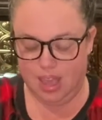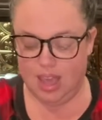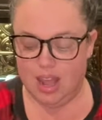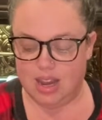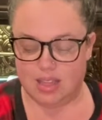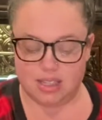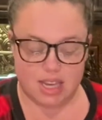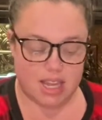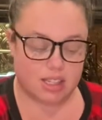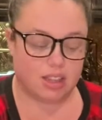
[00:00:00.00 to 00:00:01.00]
Now this
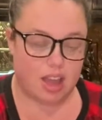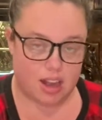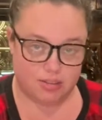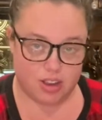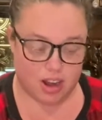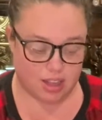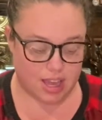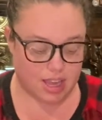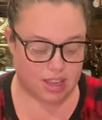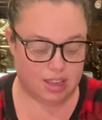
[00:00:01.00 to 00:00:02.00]
takes a lot of
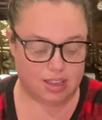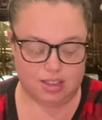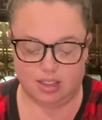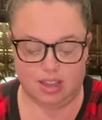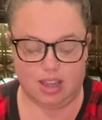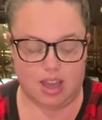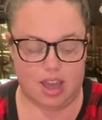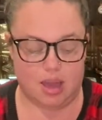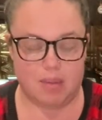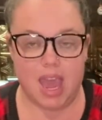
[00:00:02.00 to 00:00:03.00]
garlic.
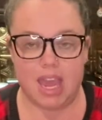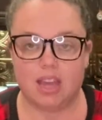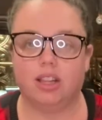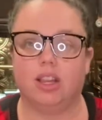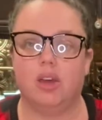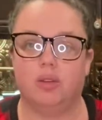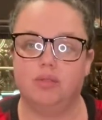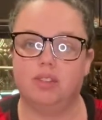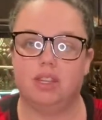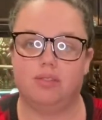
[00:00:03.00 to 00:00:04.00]
8
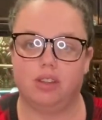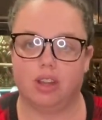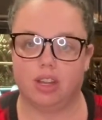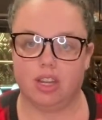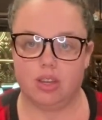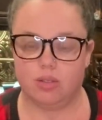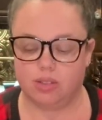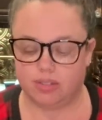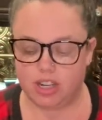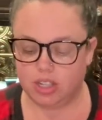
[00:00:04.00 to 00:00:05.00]
cloves if you're gonna use
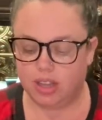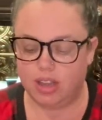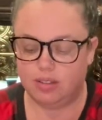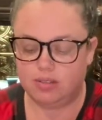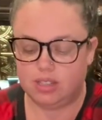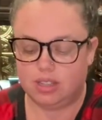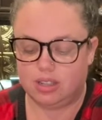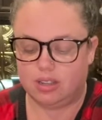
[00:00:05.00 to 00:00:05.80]
fresh cloves,